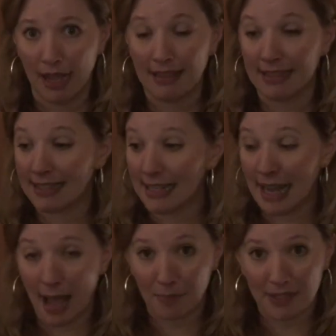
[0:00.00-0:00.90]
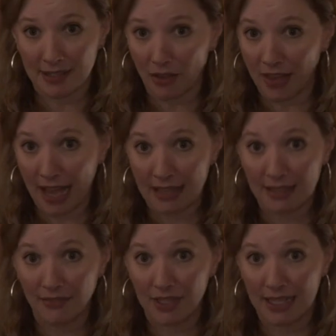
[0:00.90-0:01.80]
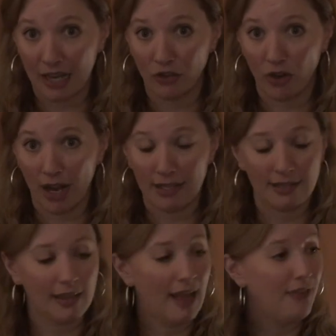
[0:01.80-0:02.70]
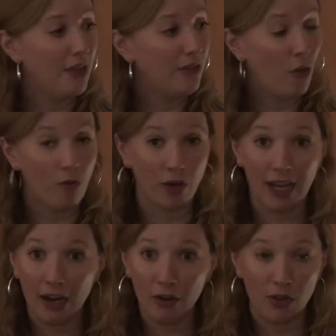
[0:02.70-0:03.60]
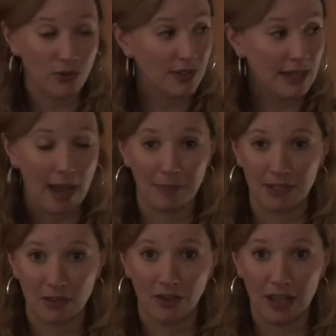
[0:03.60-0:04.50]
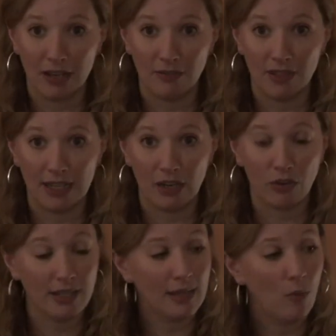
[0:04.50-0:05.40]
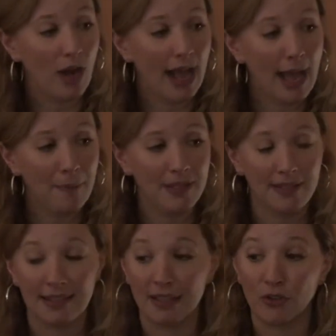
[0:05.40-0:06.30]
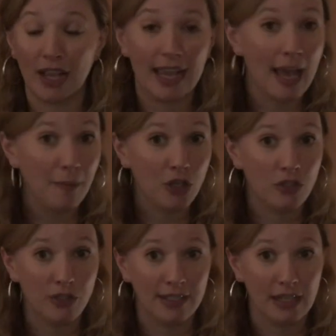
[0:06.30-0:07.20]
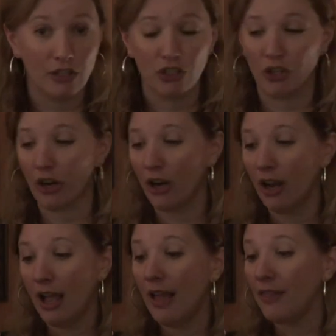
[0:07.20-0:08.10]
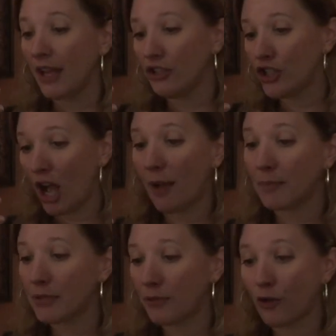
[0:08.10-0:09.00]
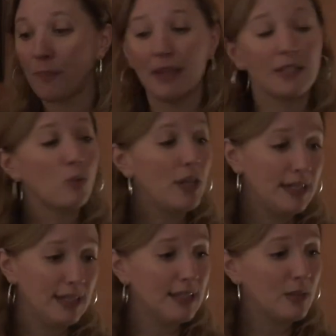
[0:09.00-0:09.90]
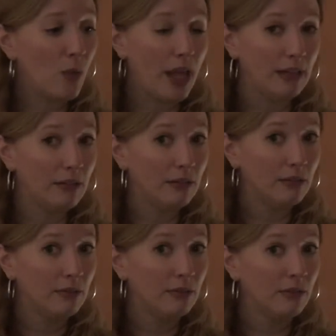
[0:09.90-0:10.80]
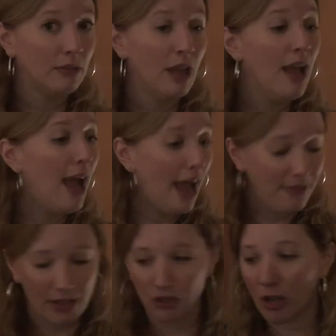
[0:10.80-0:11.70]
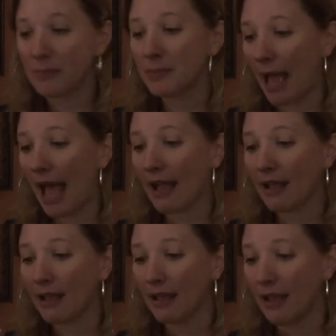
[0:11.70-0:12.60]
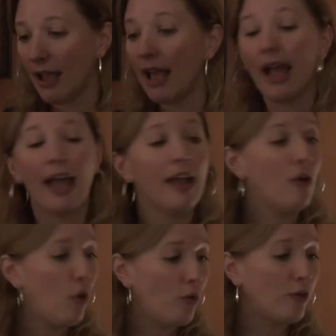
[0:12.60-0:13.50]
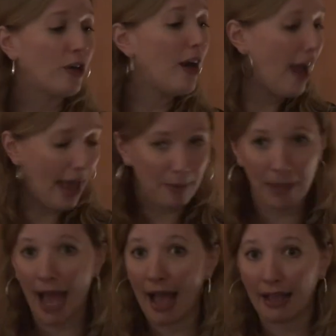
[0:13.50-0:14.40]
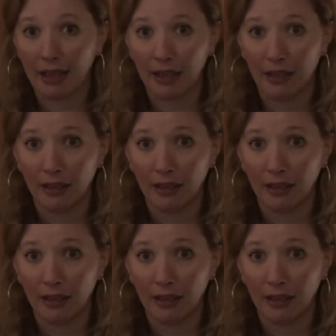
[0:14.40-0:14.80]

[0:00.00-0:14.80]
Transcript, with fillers: and the synapses on the ends of the dendrites, and then over here there's synapses on the end of the dendrites. And what happens is there's a chemical signature that jumps from this one to this one, and then jumps back and over and back.